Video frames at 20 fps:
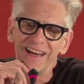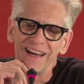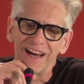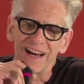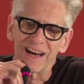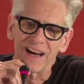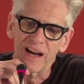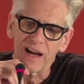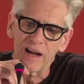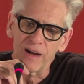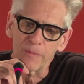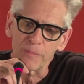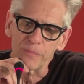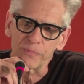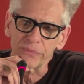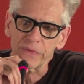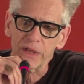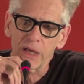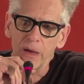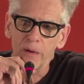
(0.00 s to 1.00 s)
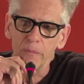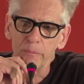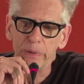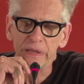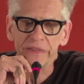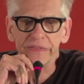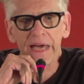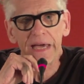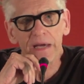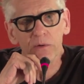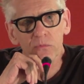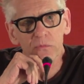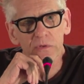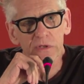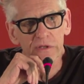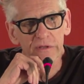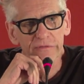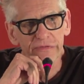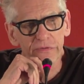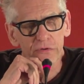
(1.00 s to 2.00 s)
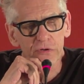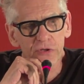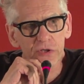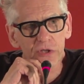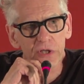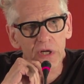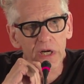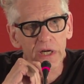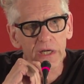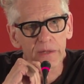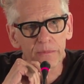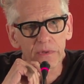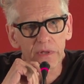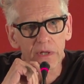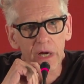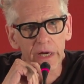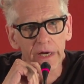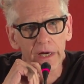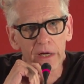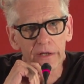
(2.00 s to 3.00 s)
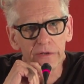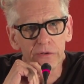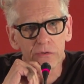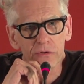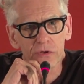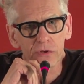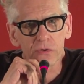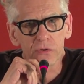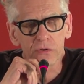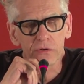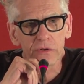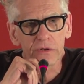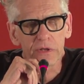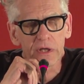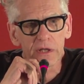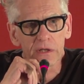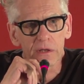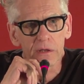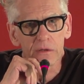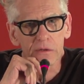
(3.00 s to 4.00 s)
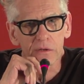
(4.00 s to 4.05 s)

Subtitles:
But that was the first time that I understood that